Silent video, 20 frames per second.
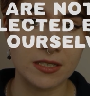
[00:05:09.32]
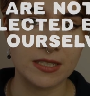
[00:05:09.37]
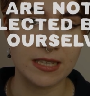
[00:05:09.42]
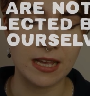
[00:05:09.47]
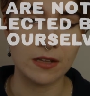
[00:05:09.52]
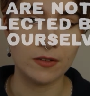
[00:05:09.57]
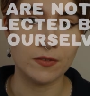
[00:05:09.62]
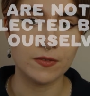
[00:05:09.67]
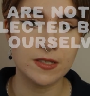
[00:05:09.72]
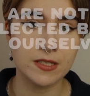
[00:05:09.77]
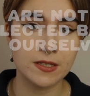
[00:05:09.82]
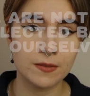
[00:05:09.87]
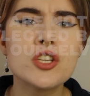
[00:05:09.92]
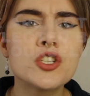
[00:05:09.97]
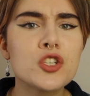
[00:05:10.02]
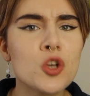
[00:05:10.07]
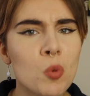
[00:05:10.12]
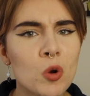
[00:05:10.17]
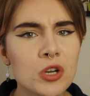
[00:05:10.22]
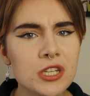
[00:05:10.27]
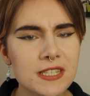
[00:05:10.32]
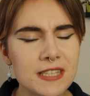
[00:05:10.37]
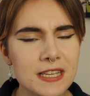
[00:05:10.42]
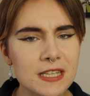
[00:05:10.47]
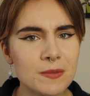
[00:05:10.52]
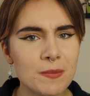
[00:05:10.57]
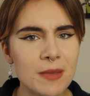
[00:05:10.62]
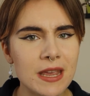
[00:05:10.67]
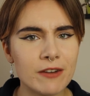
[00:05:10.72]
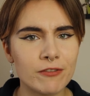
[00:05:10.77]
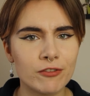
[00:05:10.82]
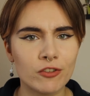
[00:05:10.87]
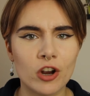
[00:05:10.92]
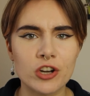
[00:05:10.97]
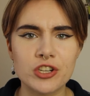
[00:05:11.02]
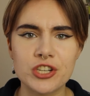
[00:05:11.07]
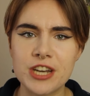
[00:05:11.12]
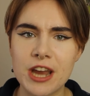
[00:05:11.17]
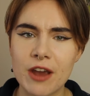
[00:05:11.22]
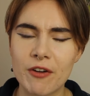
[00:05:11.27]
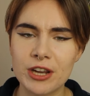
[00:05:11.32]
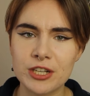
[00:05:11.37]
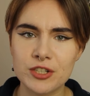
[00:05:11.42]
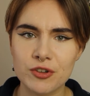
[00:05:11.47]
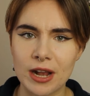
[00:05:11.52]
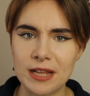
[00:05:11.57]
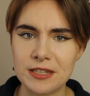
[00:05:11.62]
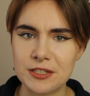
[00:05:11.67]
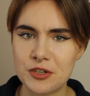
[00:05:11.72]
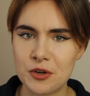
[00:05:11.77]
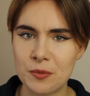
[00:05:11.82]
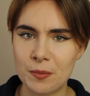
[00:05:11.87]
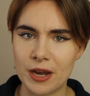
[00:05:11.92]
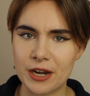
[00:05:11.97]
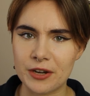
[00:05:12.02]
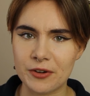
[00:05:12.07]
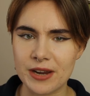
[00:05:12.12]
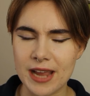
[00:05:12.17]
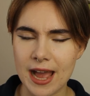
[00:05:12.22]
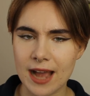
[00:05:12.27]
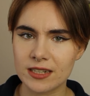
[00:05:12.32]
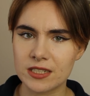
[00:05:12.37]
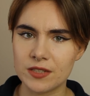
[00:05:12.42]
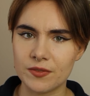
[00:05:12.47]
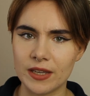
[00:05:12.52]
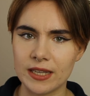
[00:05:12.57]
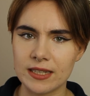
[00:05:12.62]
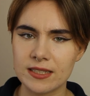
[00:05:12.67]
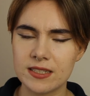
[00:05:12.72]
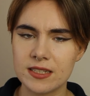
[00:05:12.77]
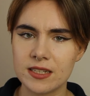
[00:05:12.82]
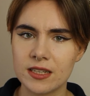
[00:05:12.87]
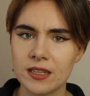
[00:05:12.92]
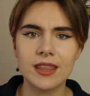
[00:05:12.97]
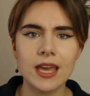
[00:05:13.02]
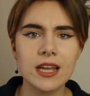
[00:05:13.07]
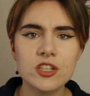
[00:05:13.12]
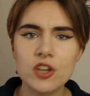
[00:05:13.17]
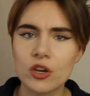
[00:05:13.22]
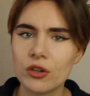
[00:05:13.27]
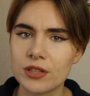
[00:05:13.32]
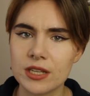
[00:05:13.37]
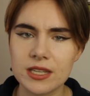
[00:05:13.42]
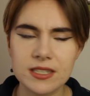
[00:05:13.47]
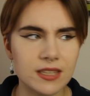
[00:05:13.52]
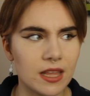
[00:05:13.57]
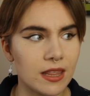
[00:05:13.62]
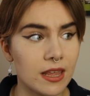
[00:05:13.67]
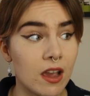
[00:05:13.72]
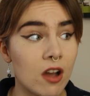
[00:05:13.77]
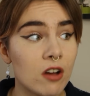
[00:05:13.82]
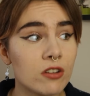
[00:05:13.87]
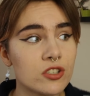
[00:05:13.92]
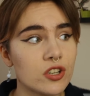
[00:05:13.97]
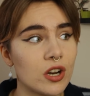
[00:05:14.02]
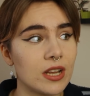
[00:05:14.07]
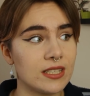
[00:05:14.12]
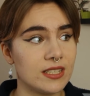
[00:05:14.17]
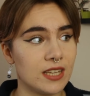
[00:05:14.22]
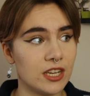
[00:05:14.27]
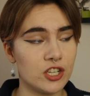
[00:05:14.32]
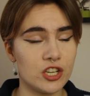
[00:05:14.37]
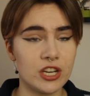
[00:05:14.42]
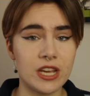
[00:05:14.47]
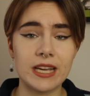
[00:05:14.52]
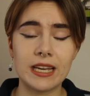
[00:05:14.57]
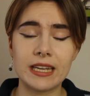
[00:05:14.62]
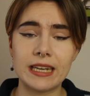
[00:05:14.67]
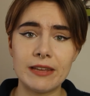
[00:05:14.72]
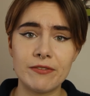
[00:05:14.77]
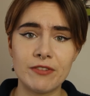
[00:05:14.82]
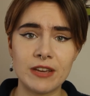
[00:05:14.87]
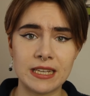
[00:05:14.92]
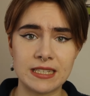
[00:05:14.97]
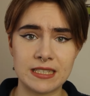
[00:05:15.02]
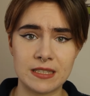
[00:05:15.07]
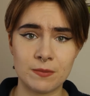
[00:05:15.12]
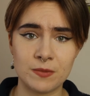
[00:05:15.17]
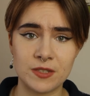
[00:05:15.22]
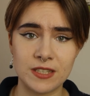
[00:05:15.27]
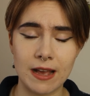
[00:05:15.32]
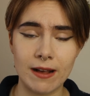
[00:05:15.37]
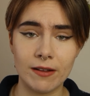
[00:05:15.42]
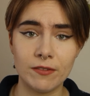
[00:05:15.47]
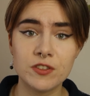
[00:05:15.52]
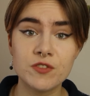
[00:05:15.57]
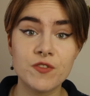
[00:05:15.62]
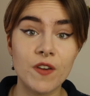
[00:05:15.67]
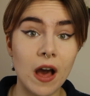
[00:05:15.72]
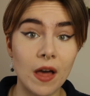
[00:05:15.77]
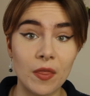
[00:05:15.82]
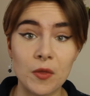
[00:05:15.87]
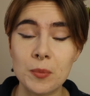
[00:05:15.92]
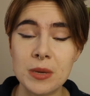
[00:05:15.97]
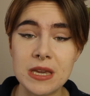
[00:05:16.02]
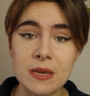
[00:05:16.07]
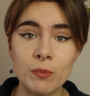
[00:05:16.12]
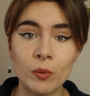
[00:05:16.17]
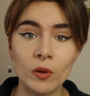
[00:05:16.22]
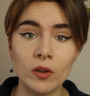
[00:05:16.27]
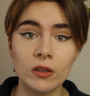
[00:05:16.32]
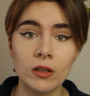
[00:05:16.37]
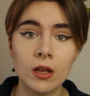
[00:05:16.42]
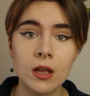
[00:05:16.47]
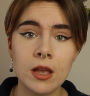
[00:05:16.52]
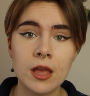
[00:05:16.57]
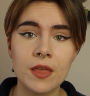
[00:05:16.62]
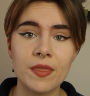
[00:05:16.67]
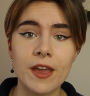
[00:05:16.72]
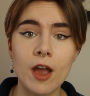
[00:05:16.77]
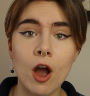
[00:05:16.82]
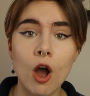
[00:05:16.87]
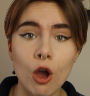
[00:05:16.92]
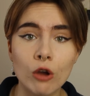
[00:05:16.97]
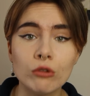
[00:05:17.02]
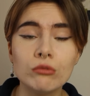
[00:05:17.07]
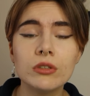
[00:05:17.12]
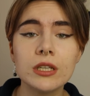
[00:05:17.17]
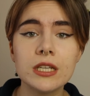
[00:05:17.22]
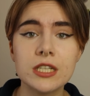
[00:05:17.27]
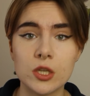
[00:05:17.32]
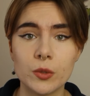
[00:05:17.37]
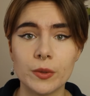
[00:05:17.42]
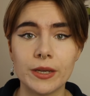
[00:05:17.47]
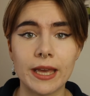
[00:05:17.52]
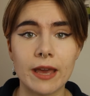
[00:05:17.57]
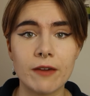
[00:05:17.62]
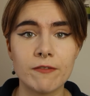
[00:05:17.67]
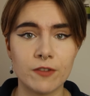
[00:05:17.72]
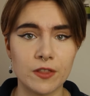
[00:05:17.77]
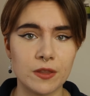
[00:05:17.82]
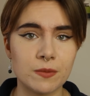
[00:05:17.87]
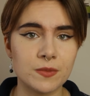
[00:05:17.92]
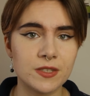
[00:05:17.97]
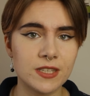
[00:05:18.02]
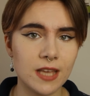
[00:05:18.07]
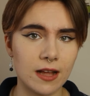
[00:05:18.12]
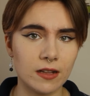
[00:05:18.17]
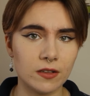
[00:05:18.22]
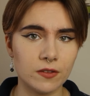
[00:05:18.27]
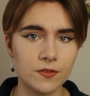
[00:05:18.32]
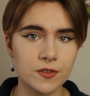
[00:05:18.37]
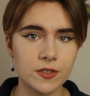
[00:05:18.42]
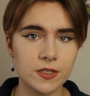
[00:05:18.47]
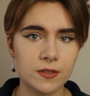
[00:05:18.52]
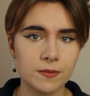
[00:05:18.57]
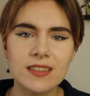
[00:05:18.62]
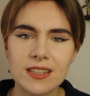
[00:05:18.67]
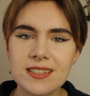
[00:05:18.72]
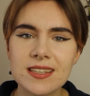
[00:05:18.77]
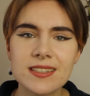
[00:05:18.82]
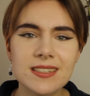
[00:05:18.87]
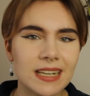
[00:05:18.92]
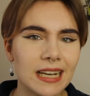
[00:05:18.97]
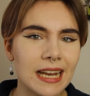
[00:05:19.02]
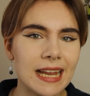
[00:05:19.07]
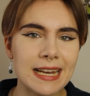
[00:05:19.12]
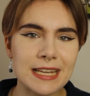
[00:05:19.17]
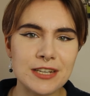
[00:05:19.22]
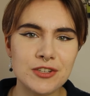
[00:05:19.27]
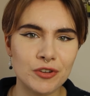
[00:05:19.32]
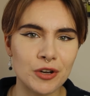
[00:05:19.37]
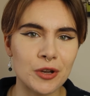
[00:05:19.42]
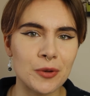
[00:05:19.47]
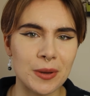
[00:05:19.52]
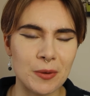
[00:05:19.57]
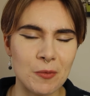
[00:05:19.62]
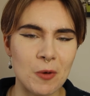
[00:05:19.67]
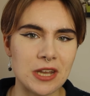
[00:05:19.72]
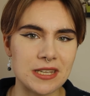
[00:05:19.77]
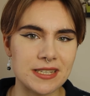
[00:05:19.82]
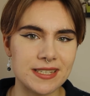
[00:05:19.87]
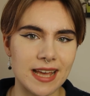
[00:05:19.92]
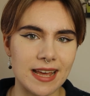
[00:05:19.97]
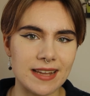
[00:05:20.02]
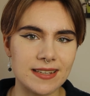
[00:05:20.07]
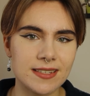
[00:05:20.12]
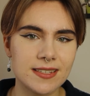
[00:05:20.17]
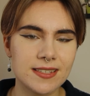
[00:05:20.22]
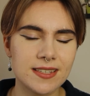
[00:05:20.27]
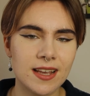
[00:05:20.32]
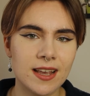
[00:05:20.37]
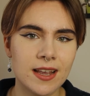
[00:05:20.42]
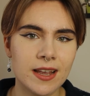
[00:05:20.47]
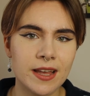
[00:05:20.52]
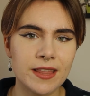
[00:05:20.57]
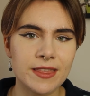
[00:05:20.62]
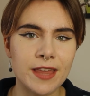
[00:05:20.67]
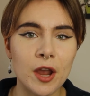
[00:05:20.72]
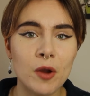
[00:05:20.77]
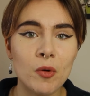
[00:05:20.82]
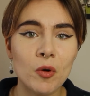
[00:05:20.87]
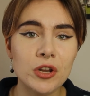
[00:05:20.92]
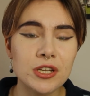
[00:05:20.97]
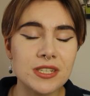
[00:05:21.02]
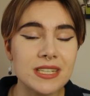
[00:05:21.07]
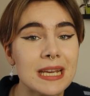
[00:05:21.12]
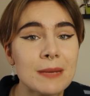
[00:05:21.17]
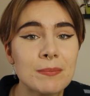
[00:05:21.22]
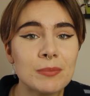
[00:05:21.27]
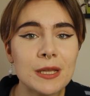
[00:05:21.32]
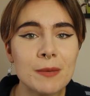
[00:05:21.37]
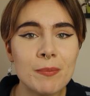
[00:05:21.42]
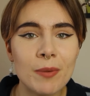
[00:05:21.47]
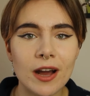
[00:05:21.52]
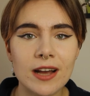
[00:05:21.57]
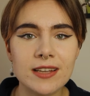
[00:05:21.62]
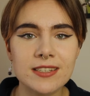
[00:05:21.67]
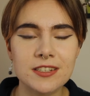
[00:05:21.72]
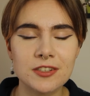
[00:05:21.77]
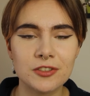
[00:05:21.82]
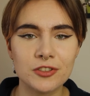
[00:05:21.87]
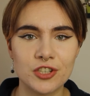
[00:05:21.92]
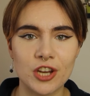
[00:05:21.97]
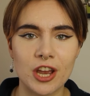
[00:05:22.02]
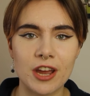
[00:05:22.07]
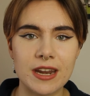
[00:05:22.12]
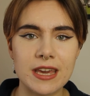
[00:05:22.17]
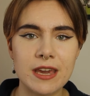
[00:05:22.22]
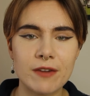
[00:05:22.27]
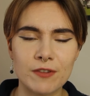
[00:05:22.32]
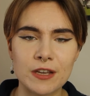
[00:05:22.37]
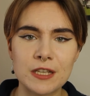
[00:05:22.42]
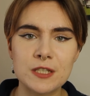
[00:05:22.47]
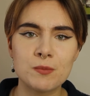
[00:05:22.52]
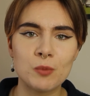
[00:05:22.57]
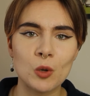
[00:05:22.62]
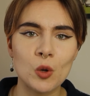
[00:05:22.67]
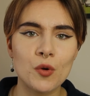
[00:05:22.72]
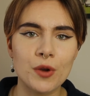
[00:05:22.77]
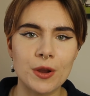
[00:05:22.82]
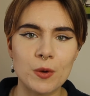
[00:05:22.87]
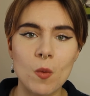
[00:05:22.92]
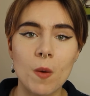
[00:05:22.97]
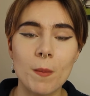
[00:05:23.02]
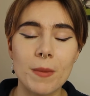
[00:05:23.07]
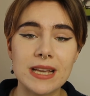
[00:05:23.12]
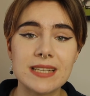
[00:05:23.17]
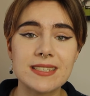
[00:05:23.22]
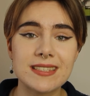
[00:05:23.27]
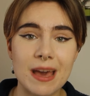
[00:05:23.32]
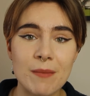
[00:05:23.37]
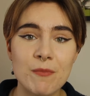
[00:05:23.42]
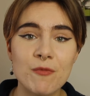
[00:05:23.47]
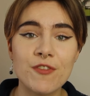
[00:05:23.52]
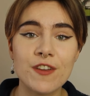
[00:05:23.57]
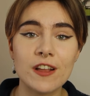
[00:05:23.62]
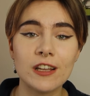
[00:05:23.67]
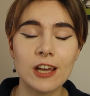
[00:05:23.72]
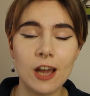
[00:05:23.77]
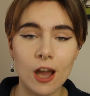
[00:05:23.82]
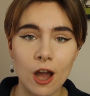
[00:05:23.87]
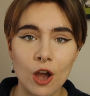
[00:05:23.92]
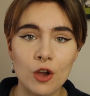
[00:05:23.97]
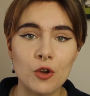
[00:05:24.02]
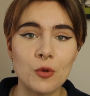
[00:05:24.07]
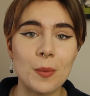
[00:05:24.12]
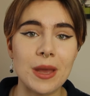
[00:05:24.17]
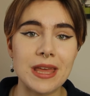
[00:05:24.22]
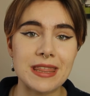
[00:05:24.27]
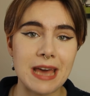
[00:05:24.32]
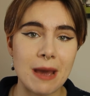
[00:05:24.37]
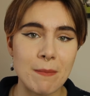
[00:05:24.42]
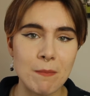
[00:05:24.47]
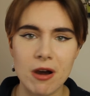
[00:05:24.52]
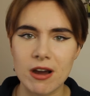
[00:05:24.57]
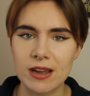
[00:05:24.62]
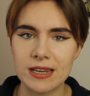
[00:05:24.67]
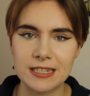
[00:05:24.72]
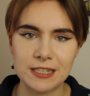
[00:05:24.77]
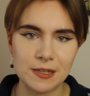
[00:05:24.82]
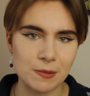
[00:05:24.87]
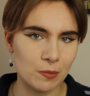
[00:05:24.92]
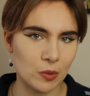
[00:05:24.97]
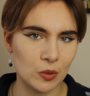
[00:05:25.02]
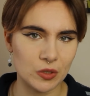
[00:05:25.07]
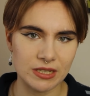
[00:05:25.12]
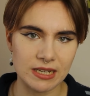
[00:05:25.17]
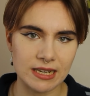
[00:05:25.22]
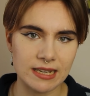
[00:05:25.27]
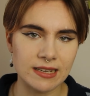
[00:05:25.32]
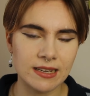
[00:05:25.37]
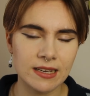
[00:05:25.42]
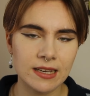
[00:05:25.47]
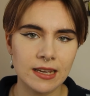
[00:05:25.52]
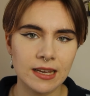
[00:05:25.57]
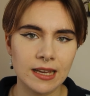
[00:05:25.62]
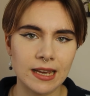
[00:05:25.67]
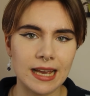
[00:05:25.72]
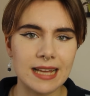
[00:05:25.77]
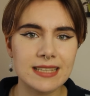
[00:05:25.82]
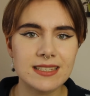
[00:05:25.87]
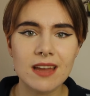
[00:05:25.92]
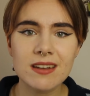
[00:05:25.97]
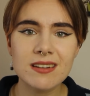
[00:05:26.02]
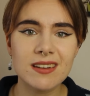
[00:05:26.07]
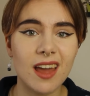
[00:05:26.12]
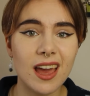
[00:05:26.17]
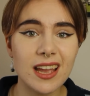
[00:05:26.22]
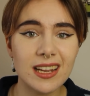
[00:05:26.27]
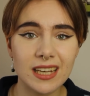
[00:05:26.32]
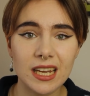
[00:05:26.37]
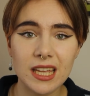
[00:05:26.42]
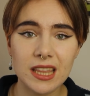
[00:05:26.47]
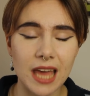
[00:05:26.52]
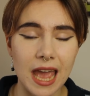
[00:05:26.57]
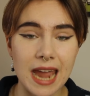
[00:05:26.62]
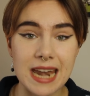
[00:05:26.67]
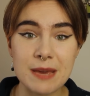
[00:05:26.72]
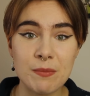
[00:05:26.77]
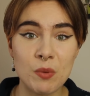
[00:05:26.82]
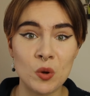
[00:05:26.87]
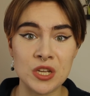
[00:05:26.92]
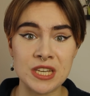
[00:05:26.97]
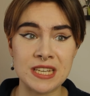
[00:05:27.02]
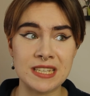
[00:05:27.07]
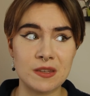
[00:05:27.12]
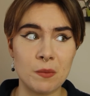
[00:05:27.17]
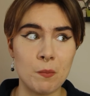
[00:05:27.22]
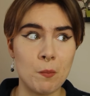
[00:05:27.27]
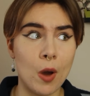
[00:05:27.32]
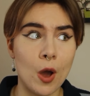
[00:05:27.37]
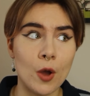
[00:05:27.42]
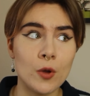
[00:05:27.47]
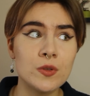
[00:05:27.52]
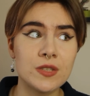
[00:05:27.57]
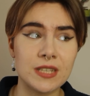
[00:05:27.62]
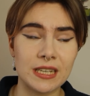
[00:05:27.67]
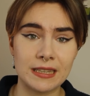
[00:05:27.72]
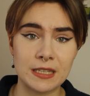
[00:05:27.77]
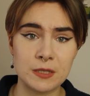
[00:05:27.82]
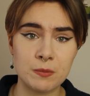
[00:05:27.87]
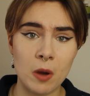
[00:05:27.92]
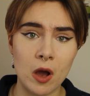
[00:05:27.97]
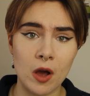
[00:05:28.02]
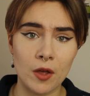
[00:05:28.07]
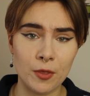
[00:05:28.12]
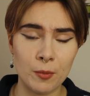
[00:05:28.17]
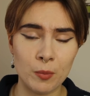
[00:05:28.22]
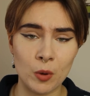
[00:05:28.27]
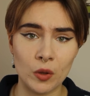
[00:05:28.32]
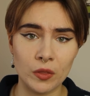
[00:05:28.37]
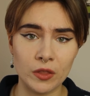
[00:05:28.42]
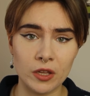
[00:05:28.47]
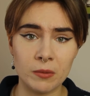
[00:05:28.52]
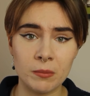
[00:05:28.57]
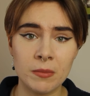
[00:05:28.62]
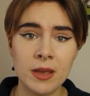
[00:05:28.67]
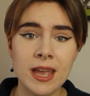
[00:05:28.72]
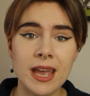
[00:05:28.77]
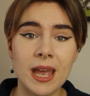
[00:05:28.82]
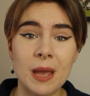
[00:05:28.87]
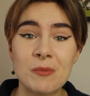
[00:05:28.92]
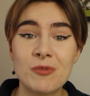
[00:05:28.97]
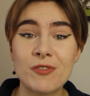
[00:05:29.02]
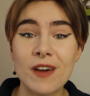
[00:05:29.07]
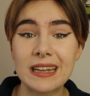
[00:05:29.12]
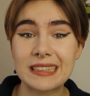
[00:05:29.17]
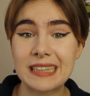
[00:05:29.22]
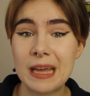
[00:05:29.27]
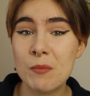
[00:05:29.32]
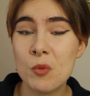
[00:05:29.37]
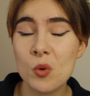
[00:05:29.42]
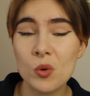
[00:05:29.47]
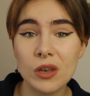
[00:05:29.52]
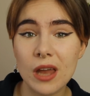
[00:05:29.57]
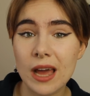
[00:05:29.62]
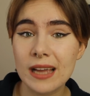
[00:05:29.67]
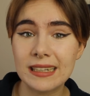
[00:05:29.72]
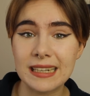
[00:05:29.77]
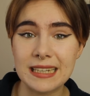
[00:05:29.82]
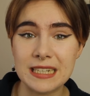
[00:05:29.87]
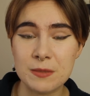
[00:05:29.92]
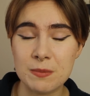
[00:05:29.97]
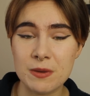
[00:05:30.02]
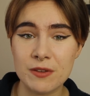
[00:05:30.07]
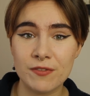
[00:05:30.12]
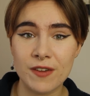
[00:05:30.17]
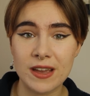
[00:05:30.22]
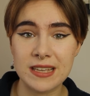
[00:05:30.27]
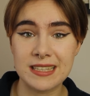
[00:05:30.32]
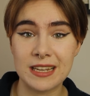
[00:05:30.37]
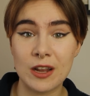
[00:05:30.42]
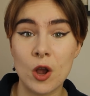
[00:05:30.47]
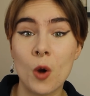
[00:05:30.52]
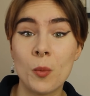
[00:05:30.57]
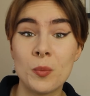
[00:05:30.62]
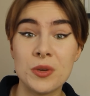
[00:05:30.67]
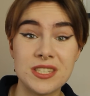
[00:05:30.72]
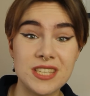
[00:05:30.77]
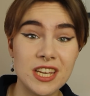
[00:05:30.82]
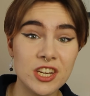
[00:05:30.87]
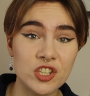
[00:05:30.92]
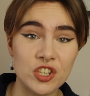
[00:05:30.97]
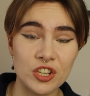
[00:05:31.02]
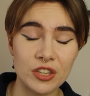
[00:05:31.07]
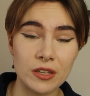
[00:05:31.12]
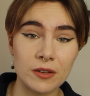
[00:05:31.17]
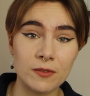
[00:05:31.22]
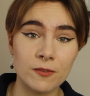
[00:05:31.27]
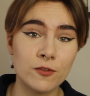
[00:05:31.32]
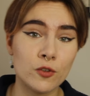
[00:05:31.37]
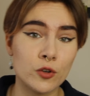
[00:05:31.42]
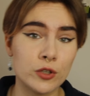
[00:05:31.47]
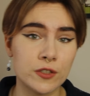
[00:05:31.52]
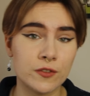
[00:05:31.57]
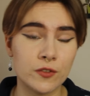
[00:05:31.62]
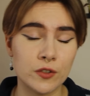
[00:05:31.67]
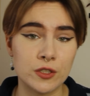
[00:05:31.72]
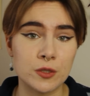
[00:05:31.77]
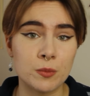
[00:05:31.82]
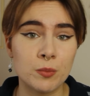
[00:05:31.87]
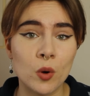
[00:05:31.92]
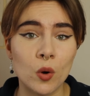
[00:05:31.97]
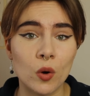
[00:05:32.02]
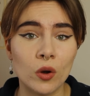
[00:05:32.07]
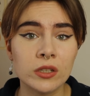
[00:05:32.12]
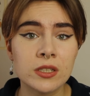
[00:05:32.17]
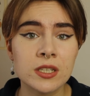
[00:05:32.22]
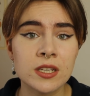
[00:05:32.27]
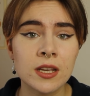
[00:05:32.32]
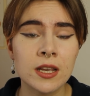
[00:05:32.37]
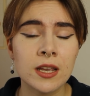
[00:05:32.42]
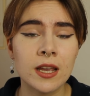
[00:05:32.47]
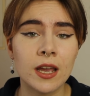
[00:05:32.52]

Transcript: ourselves. So what does this mean for our generic trans non-binary activist? They told us that they aren't transitioning and living as themselves for other people, they are only doing it for themselves. This is clearly true in one sense. They are on a deeply personal journey of exploring what makes them feel at home in their mind and body. It's unlikely that anybody is imposing this path upon them, in fact they're more likely to be facing opposition than forceful support,